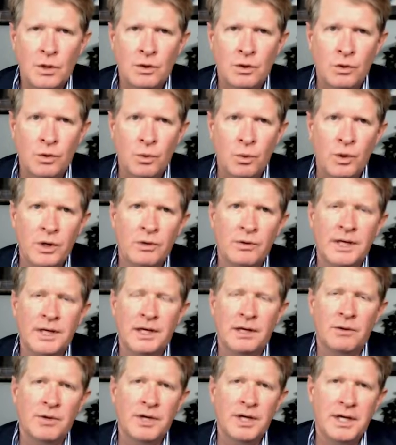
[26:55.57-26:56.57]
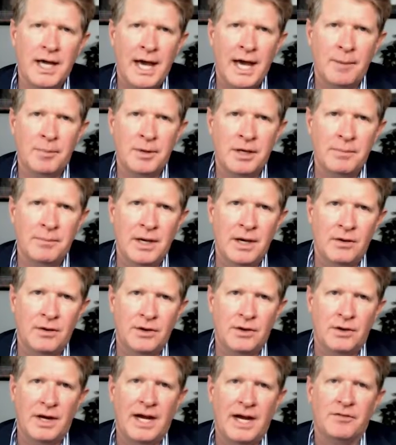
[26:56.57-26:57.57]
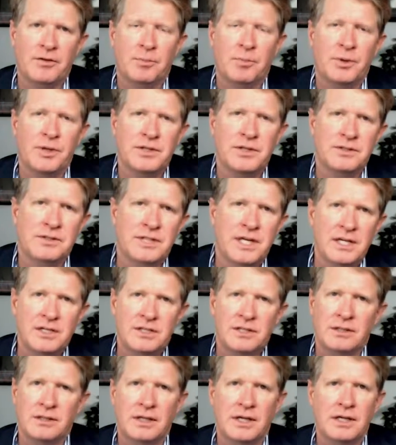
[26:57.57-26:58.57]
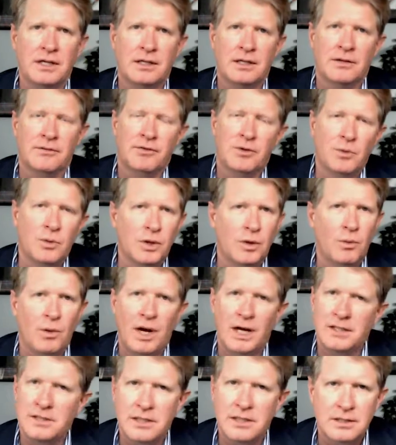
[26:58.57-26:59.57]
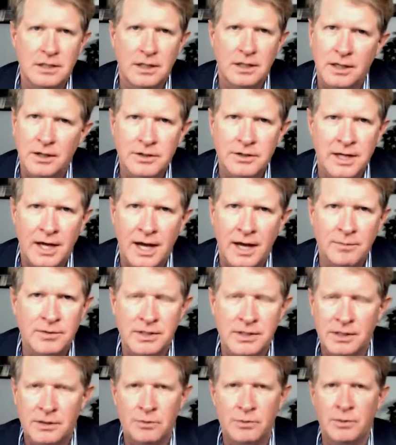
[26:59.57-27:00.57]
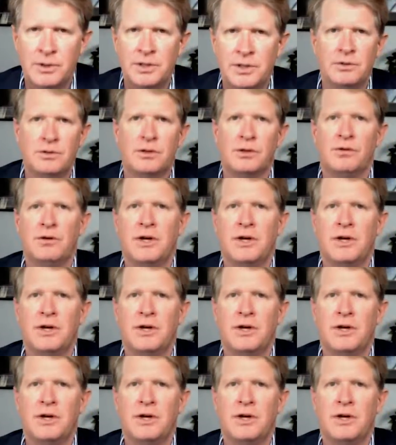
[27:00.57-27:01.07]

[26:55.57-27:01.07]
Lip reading: You will get a recap email that'll have the presentation link if you want to watch this 100 times, like we do The